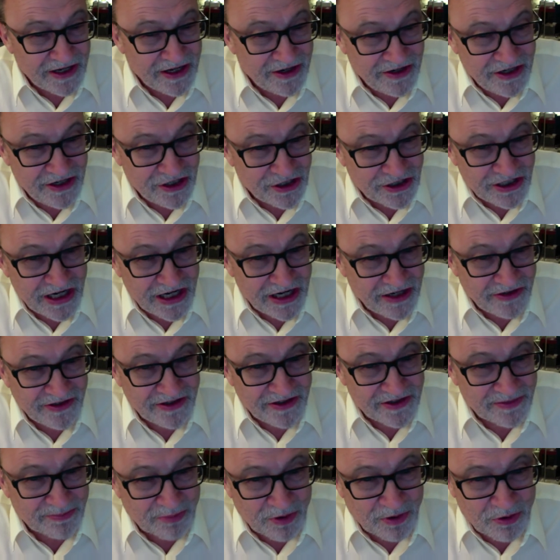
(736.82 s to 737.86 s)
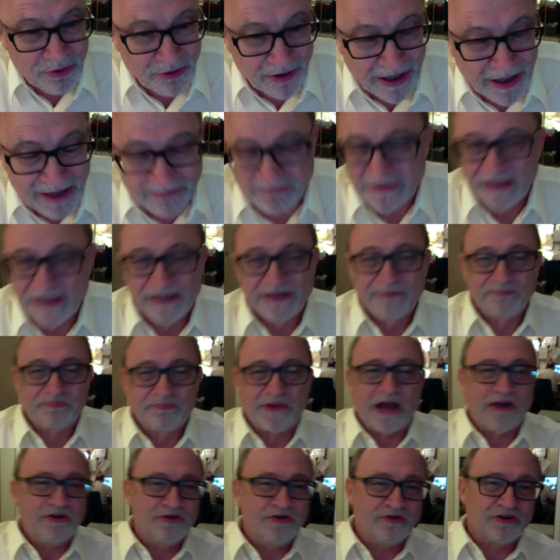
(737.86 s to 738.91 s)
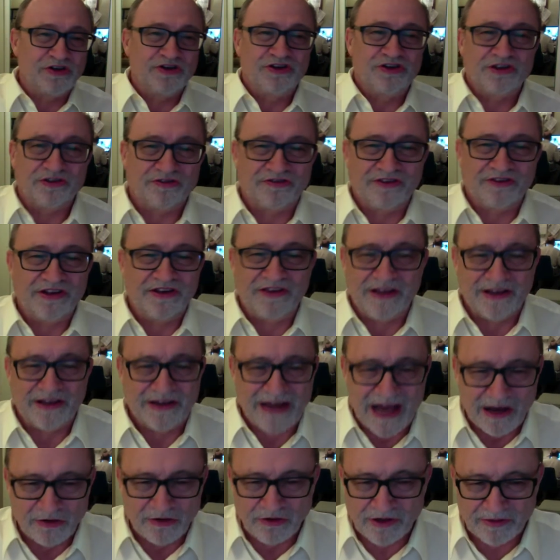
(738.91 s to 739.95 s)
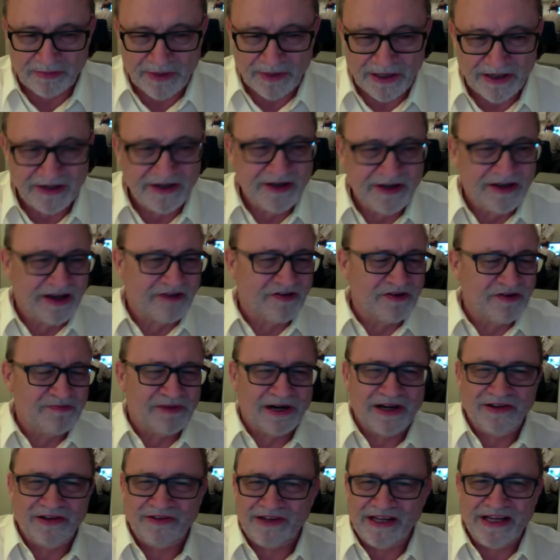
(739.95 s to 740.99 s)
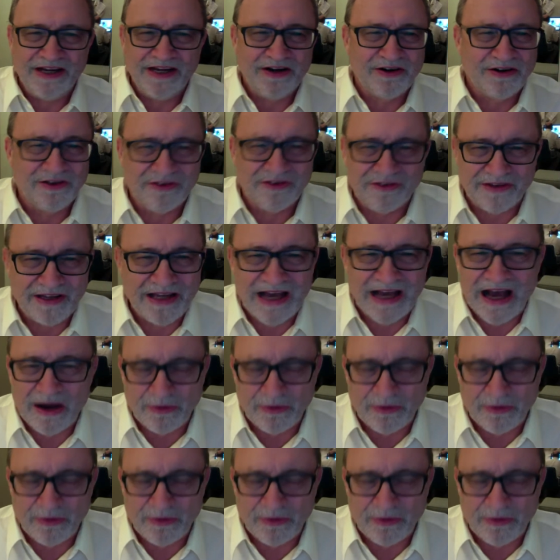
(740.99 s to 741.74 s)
initiated this program. Now you can just see the announcement. Everybody's eager to see how